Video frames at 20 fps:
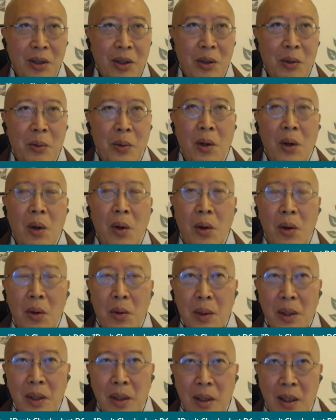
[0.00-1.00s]
You know, we're
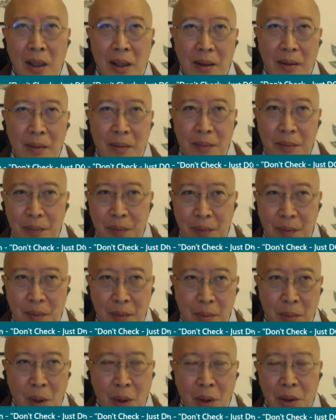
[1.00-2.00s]
always like
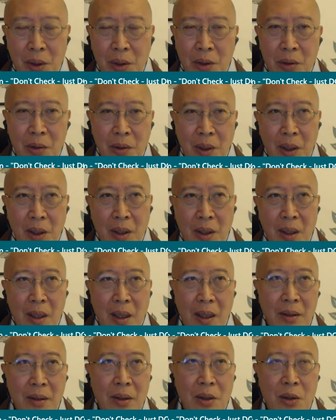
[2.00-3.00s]
monitoring
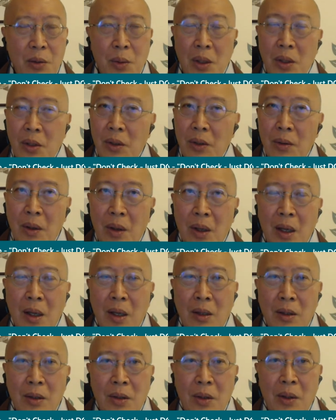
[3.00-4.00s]
our situation
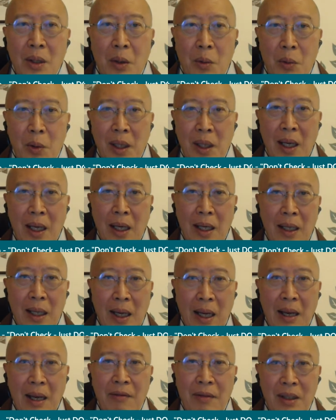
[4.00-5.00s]
so that we
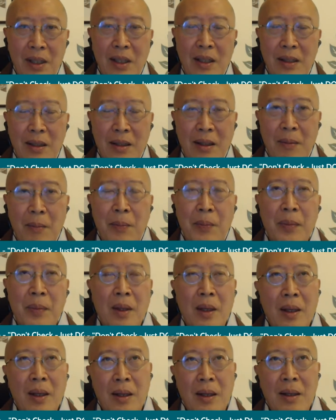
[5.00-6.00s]
can have this,
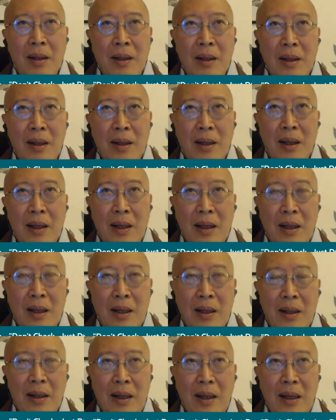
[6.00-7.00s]

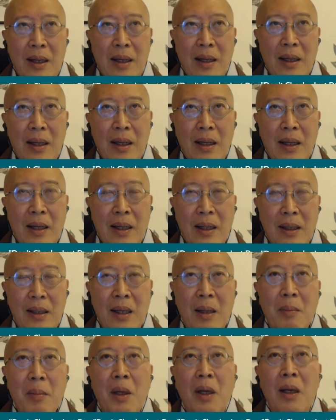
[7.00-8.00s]

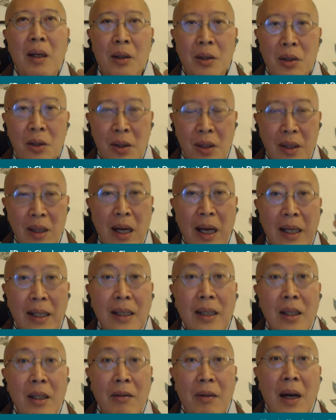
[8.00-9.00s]
come close to this
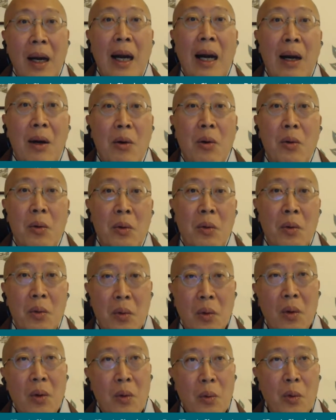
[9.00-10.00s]
idea of how
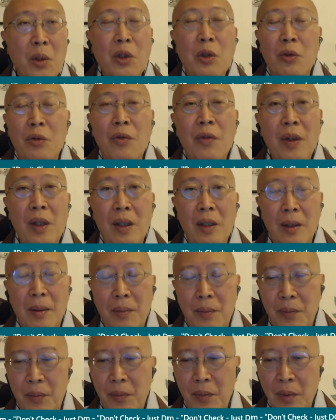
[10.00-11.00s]
we should feel.